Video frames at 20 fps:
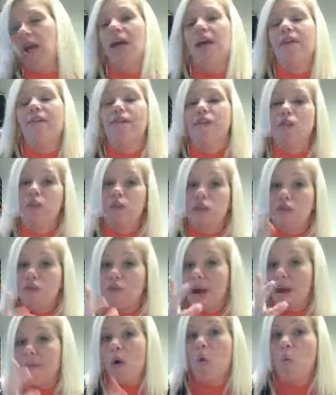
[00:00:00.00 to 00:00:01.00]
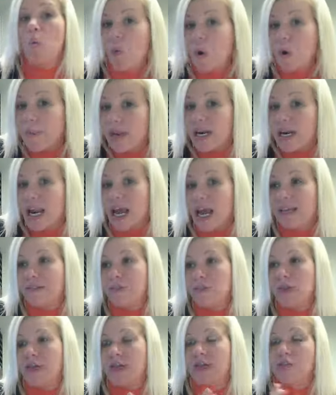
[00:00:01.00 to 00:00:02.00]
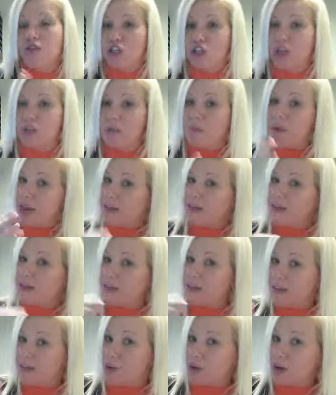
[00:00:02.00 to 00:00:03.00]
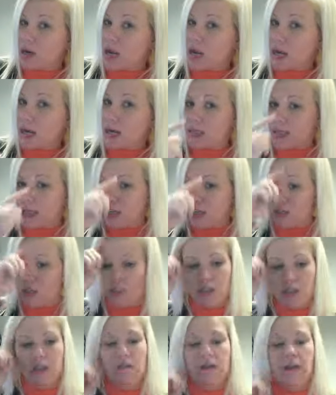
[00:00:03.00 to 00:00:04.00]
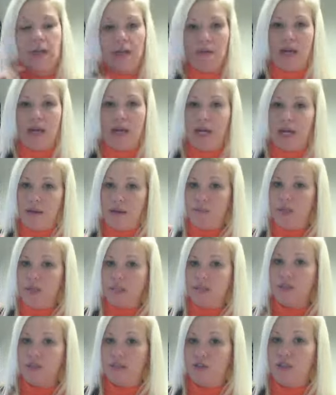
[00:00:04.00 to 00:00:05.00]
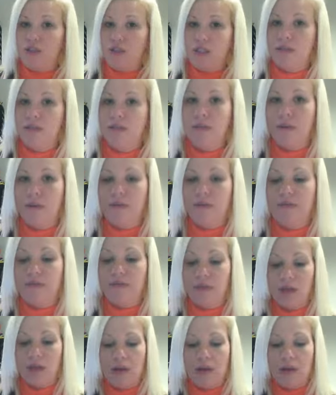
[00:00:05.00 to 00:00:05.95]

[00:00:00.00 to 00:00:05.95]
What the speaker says: If you describe a woman as being cheap, it has a different connotation to it, okay? It means that she's of